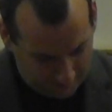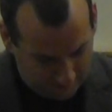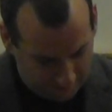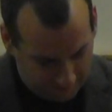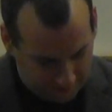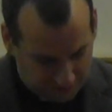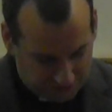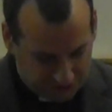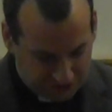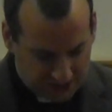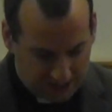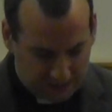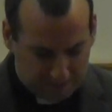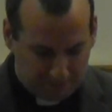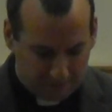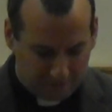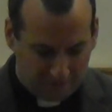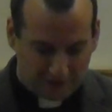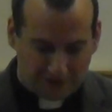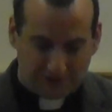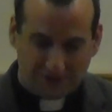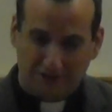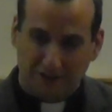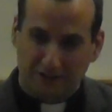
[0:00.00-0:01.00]
The shape
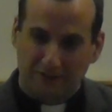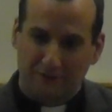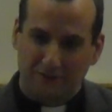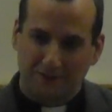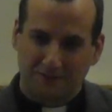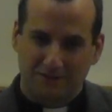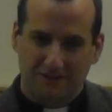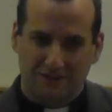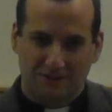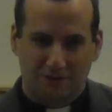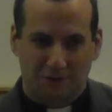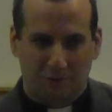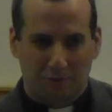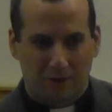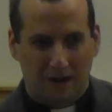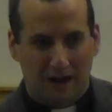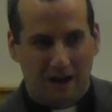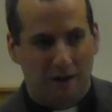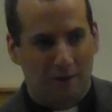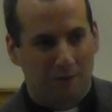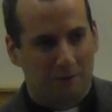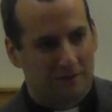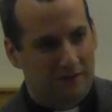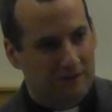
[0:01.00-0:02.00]
of the service is
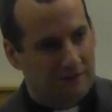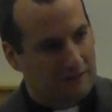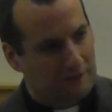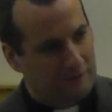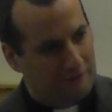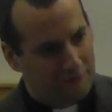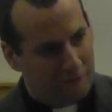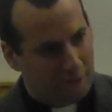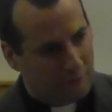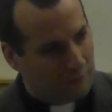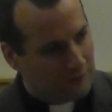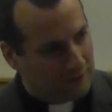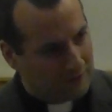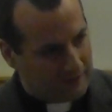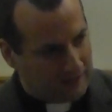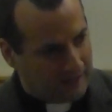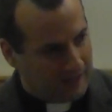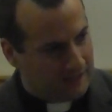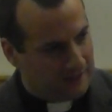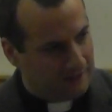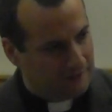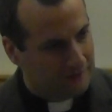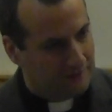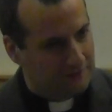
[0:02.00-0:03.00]
around the 4
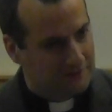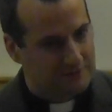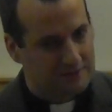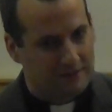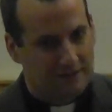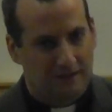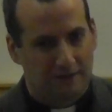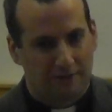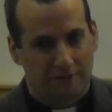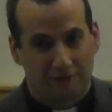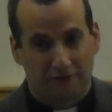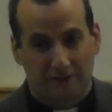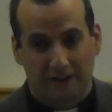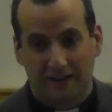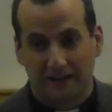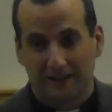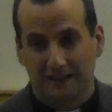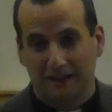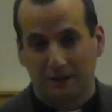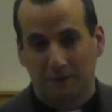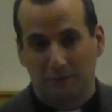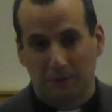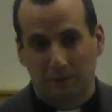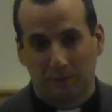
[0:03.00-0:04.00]
candles, and then
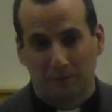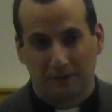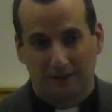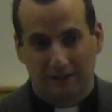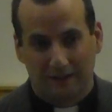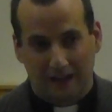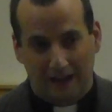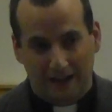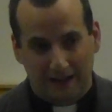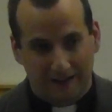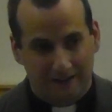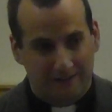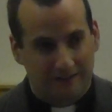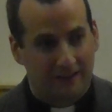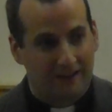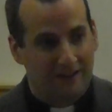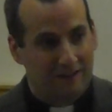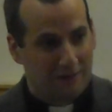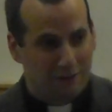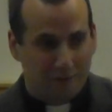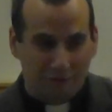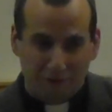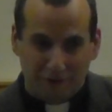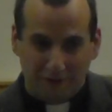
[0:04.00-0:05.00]
finally we will
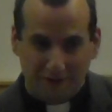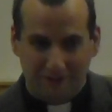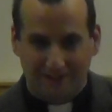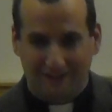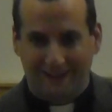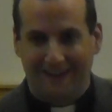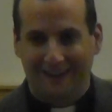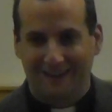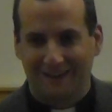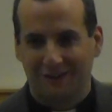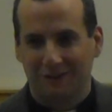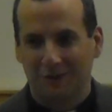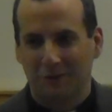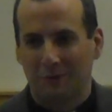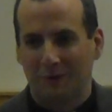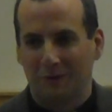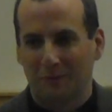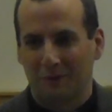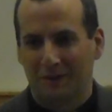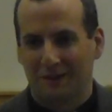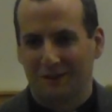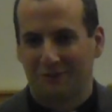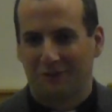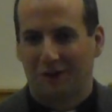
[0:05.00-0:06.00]
light the 5th candle,
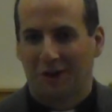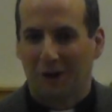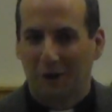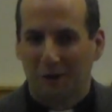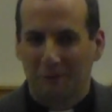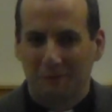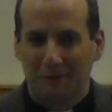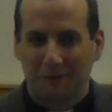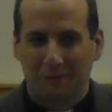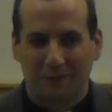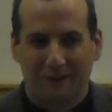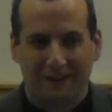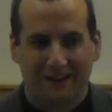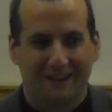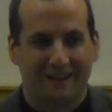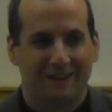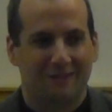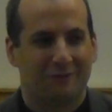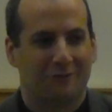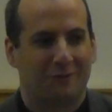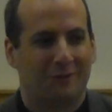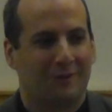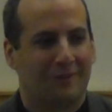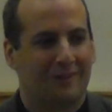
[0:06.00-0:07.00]
what we have all been
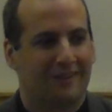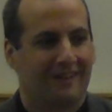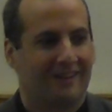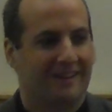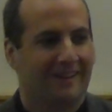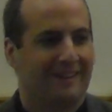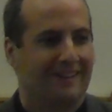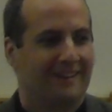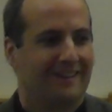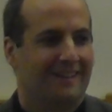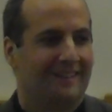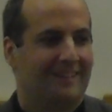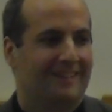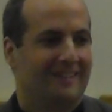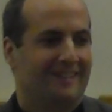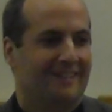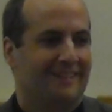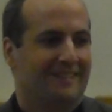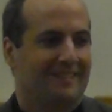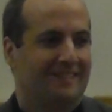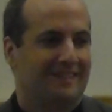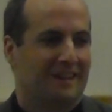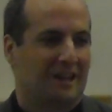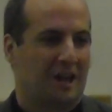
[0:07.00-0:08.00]
waiting for,
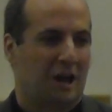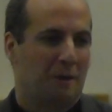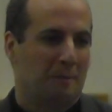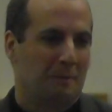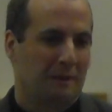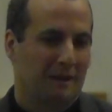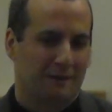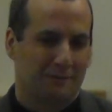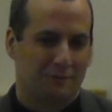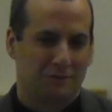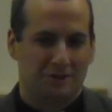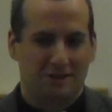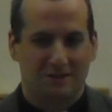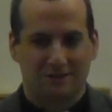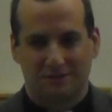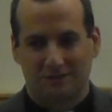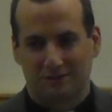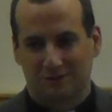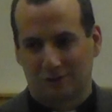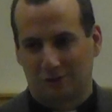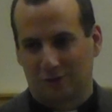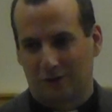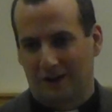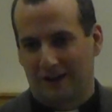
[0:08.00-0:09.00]
the coming of
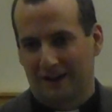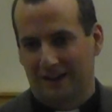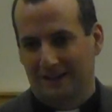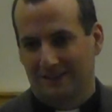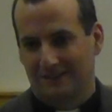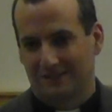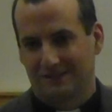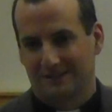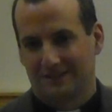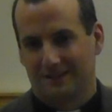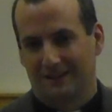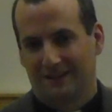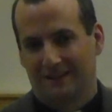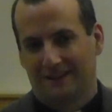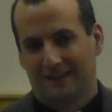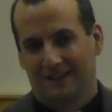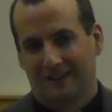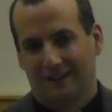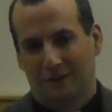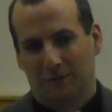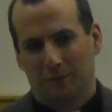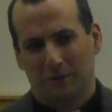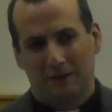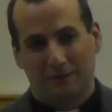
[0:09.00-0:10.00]
Jesus Christ.
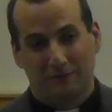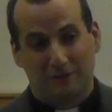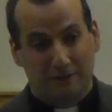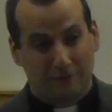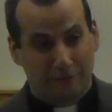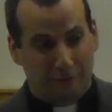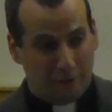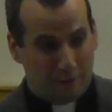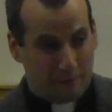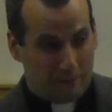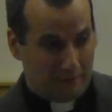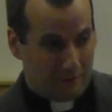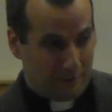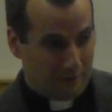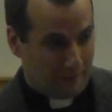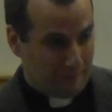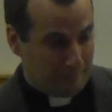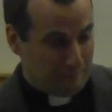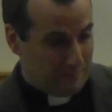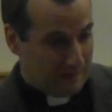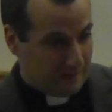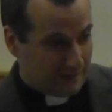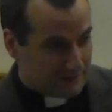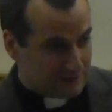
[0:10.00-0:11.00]
We have
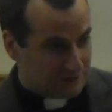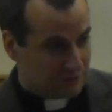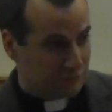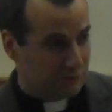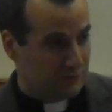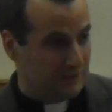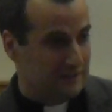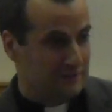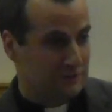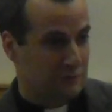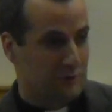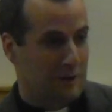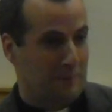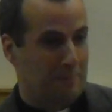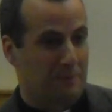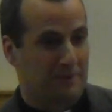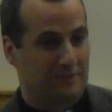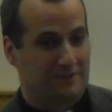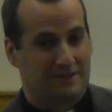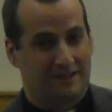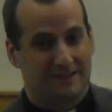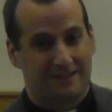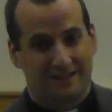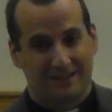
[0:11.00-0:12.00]
different ministries
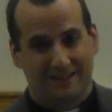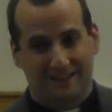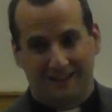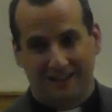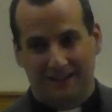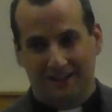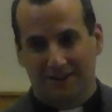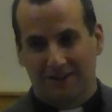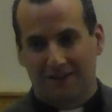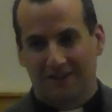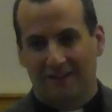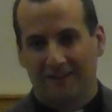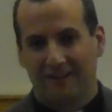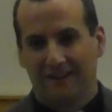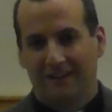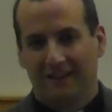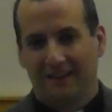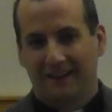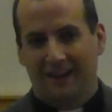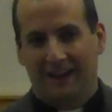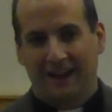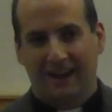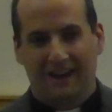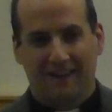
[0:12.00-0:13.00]
represented here
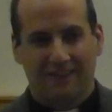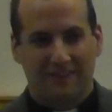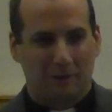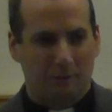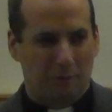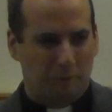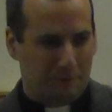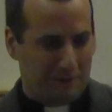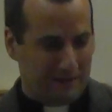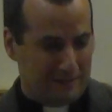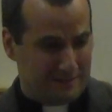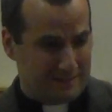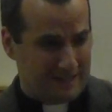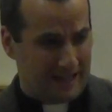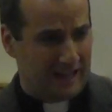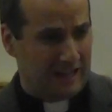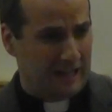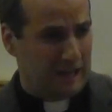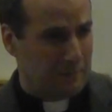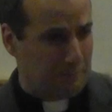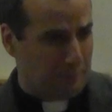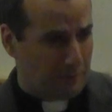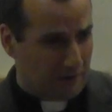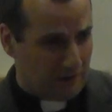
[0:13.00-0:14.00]
that will be
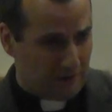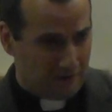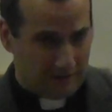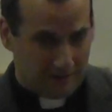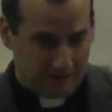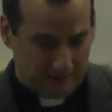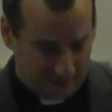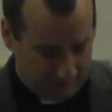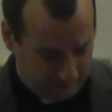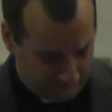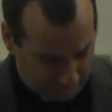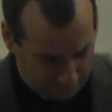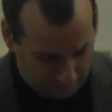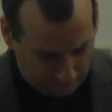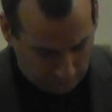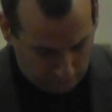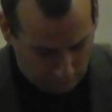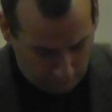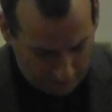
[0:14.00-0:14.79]
taking part in different